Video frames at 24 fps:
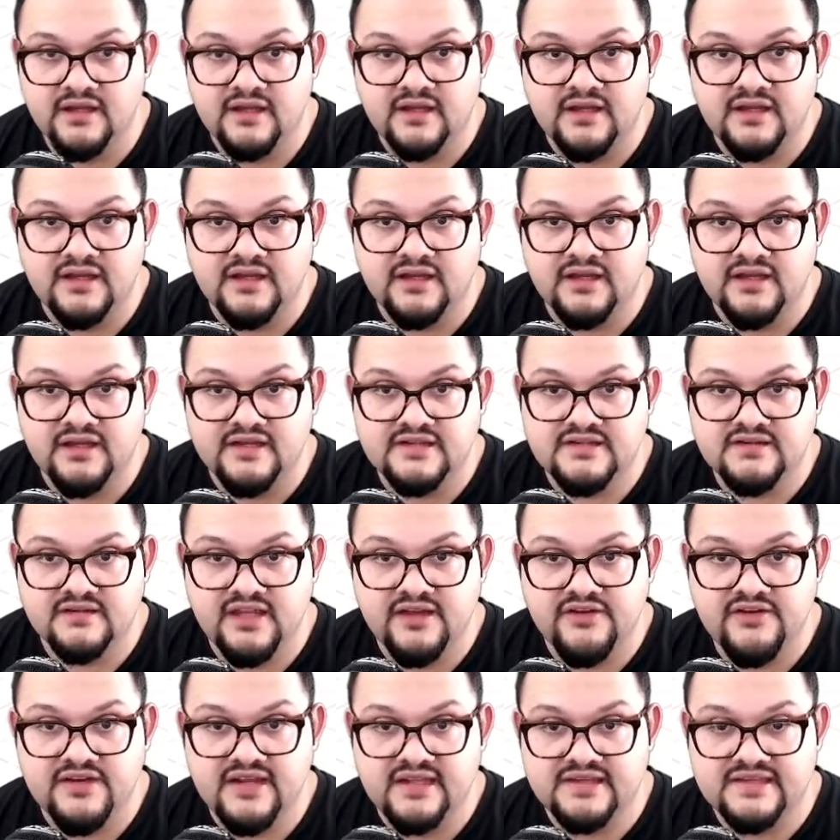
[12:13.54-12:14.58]
So now
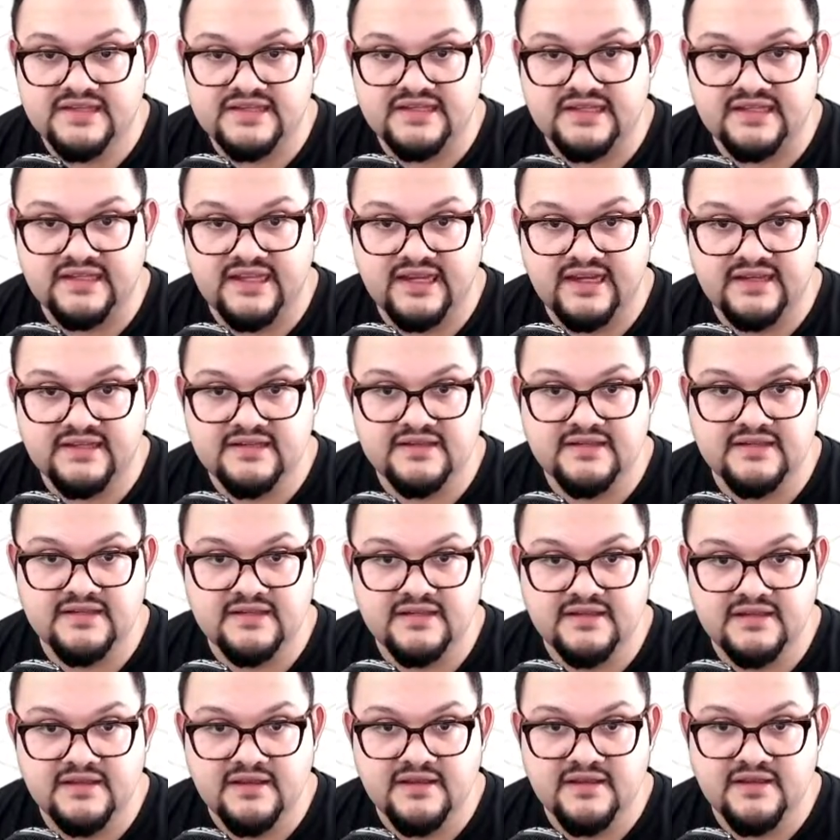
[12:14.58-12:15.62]
you get to select
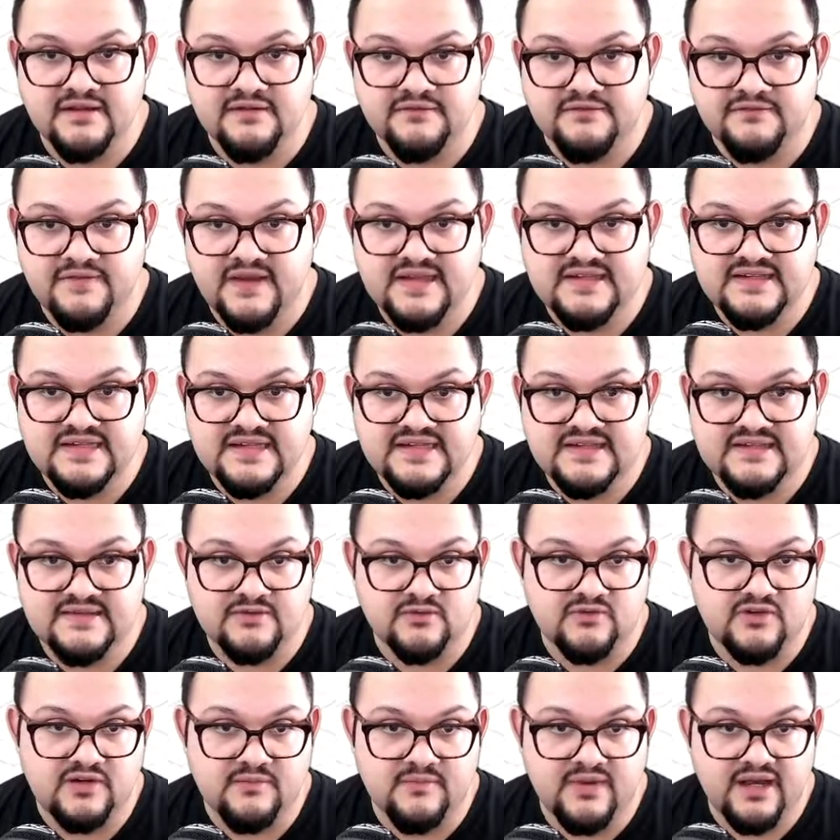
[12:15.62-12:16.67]
faces
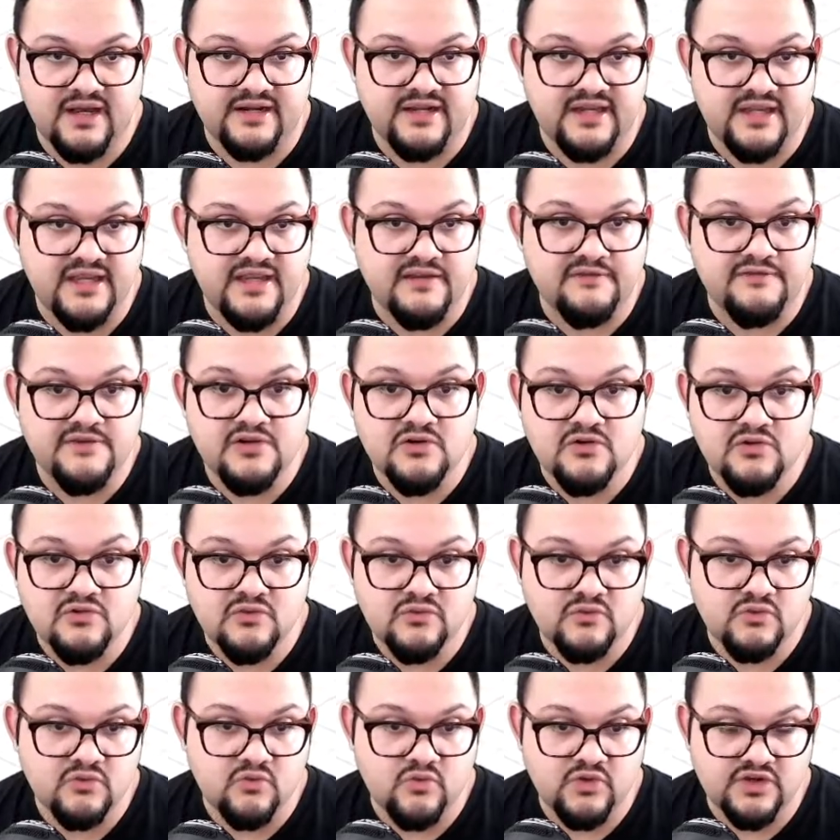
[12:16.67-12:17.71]
or a body. If you
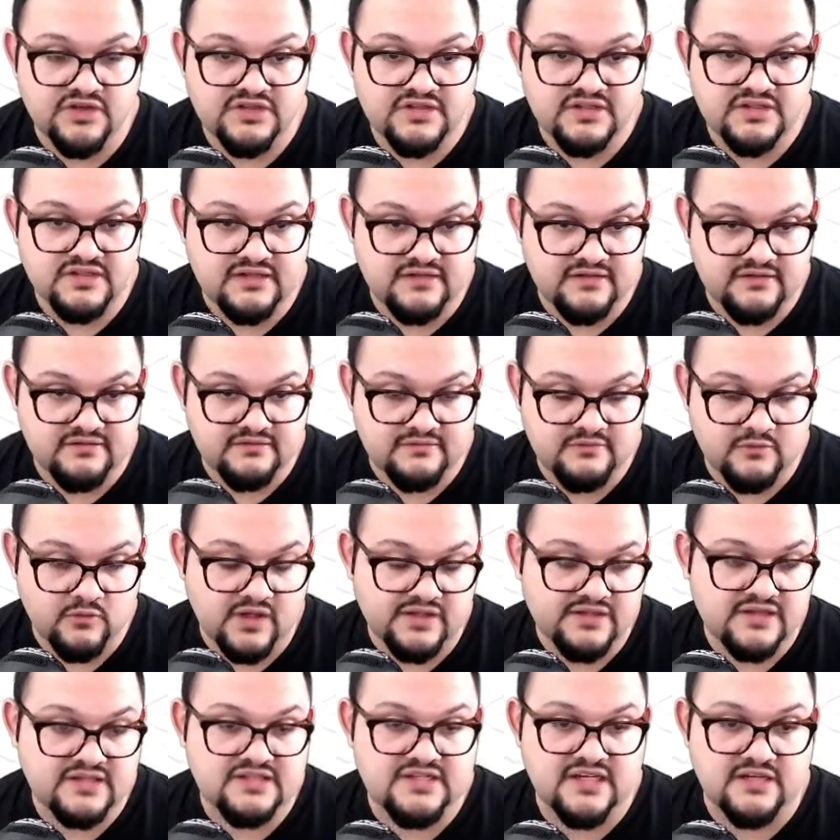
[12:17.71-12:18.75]
were to
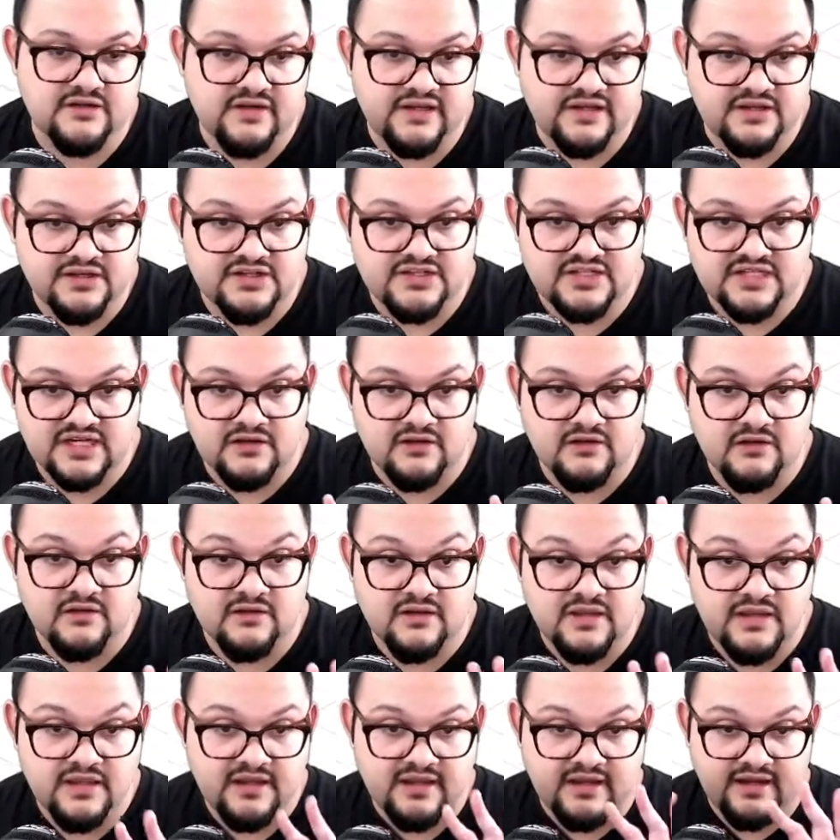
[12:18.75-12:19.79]
want to generate a shell,
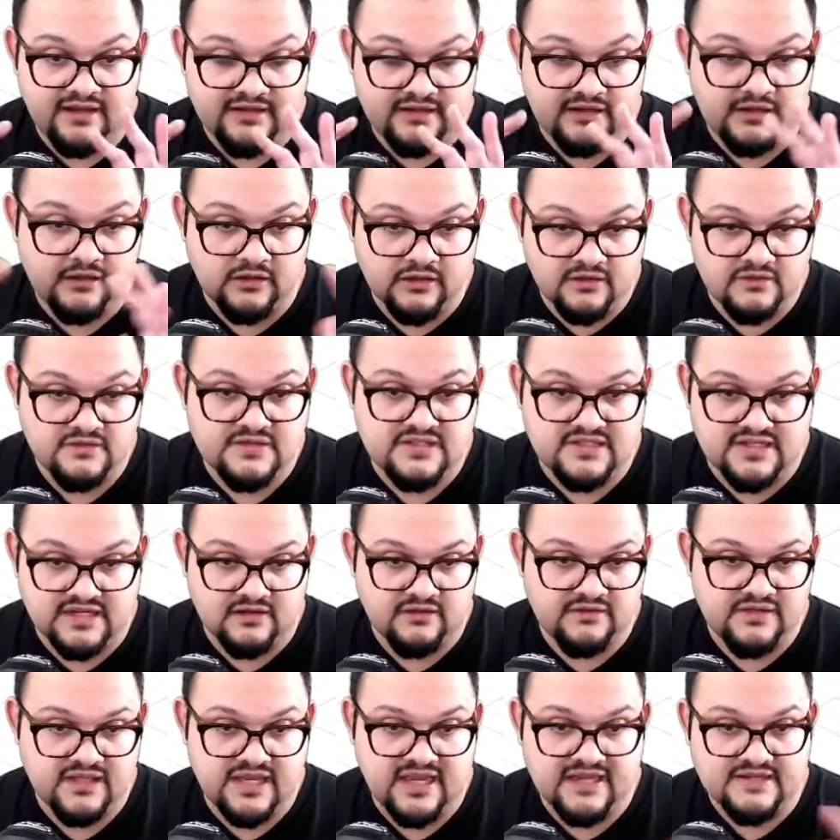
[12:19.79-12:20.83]
an enclosed
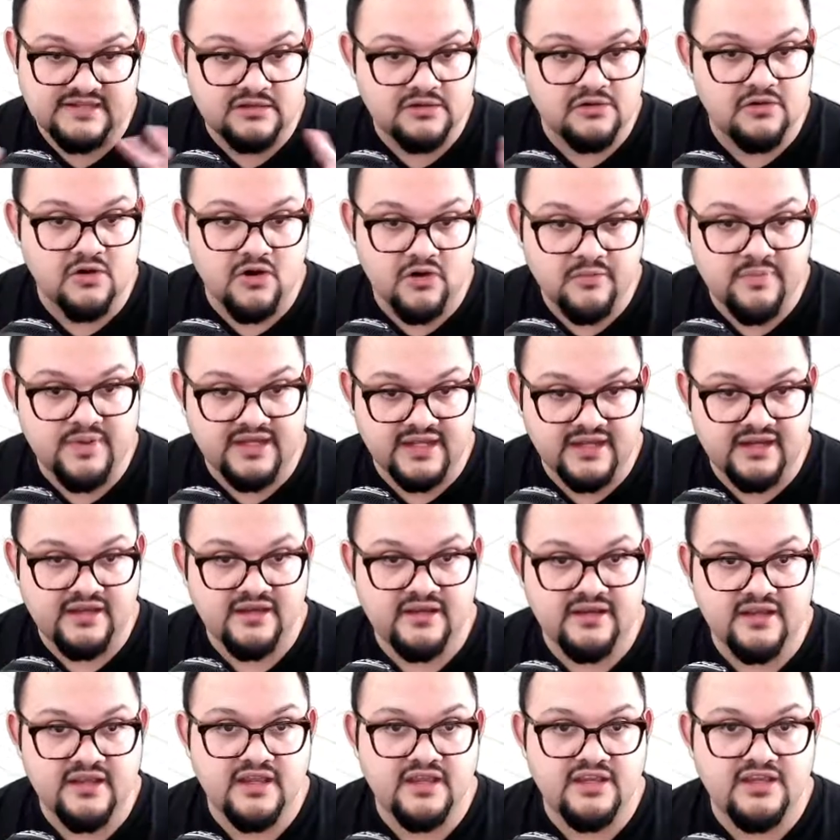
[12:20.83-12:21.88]
shell that has no opening,
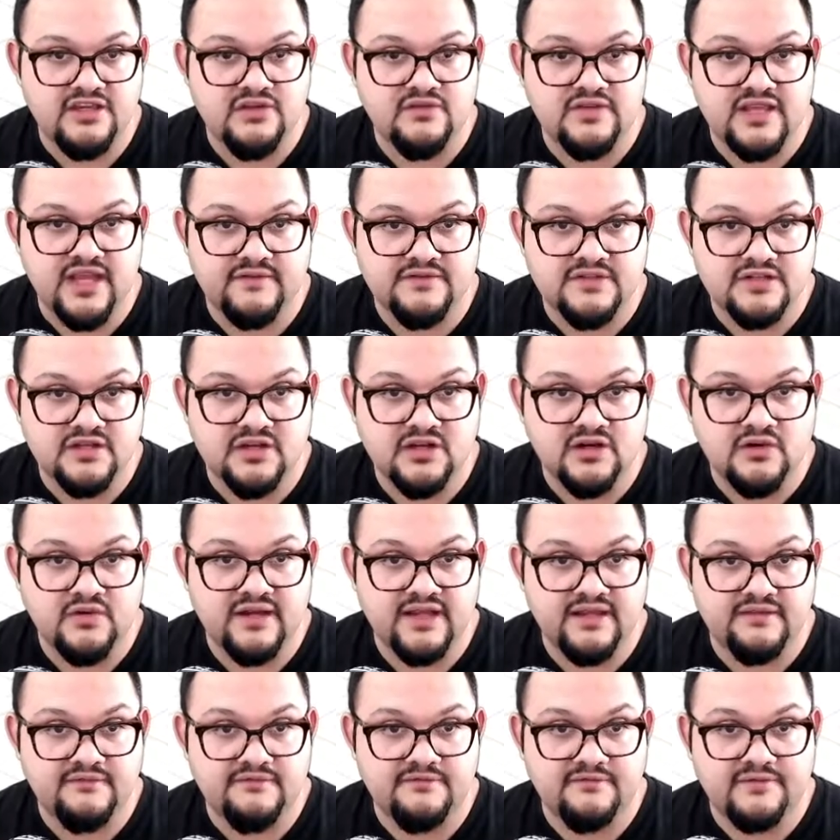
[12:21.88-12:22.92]
you'd have to go
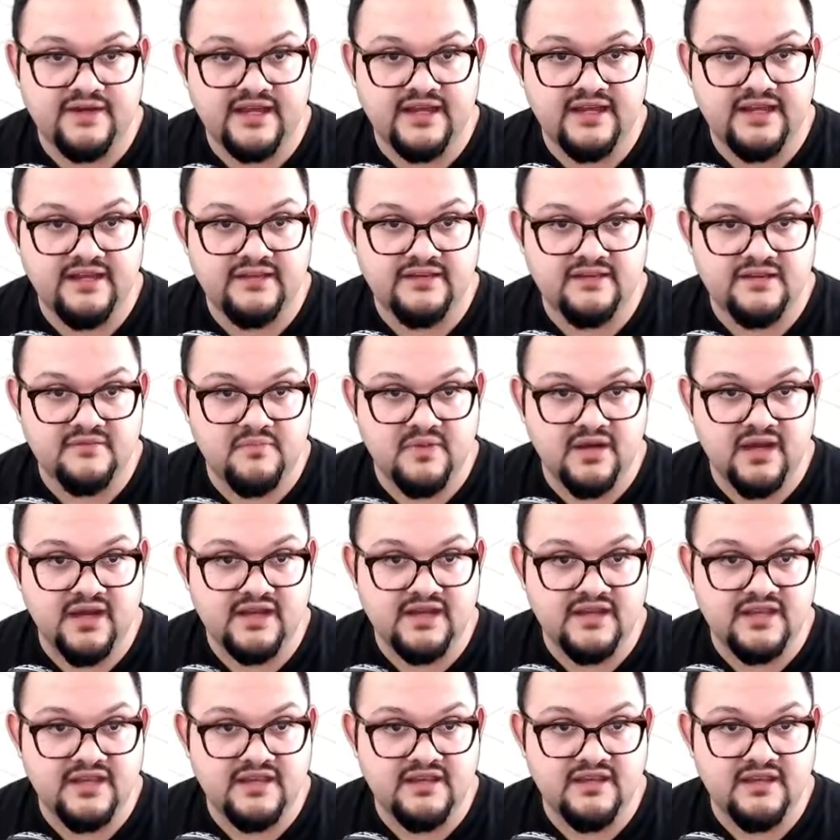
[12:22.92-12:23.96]
and find the
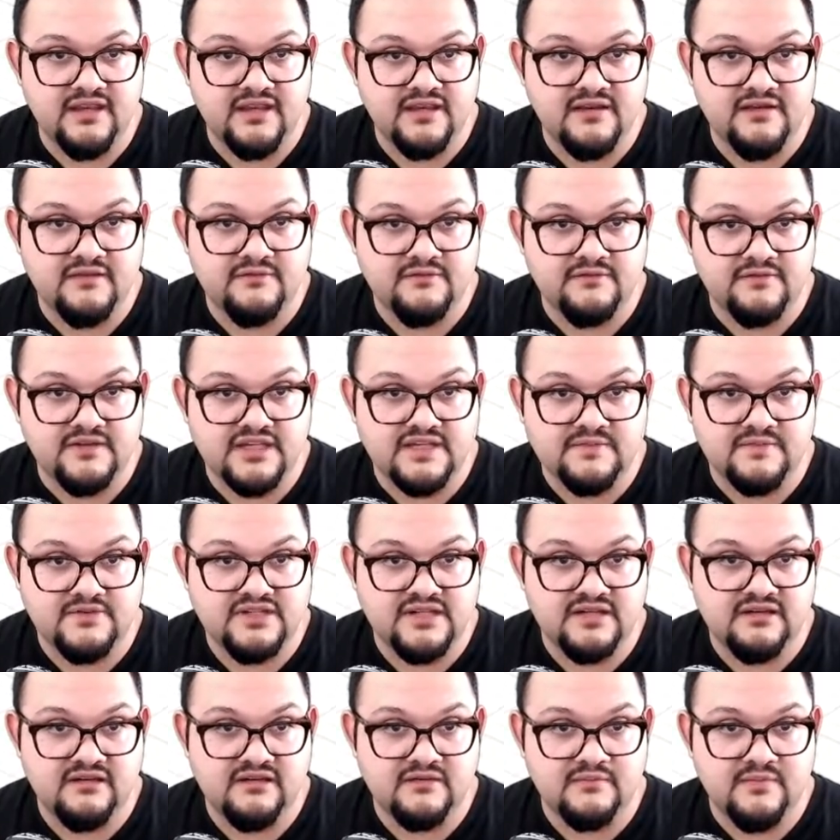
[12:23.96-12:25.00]
body, this
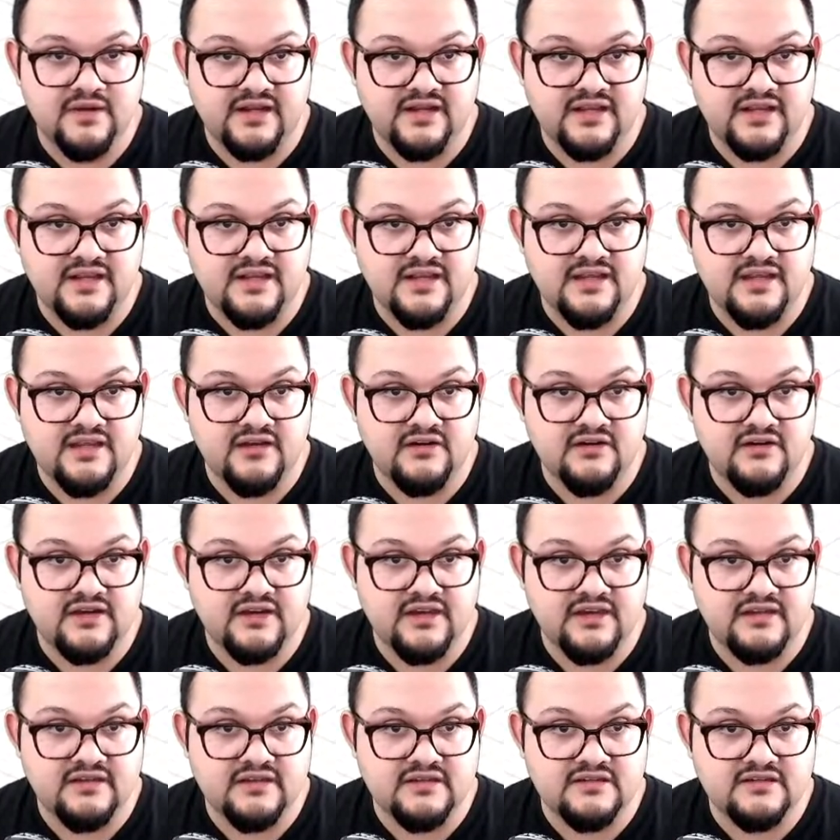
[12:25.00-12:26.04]
particular body here
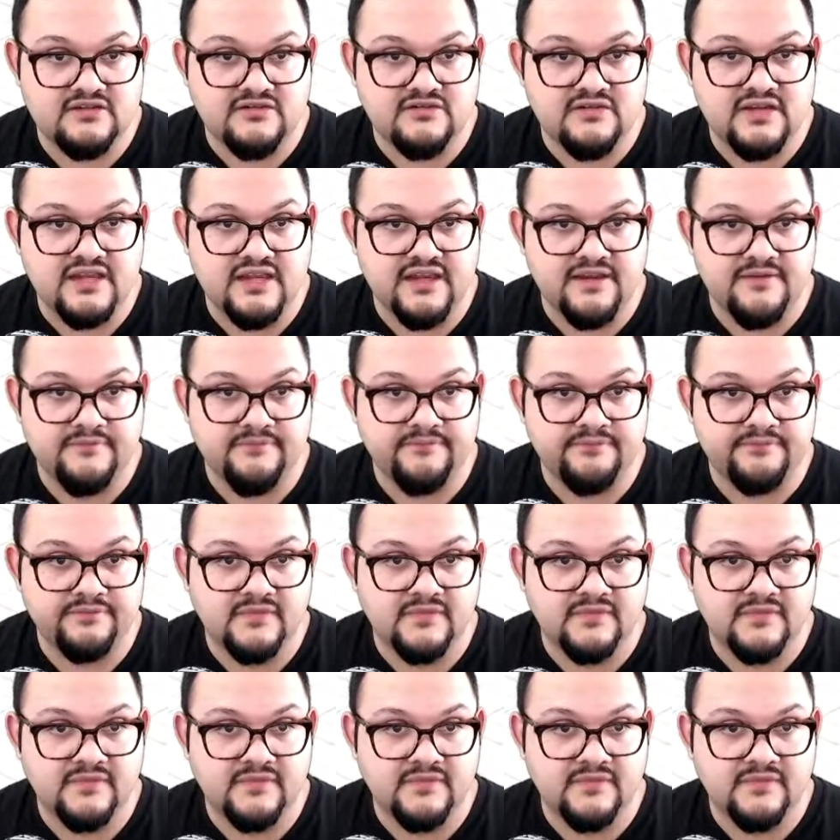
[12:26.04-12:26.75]
in the tree.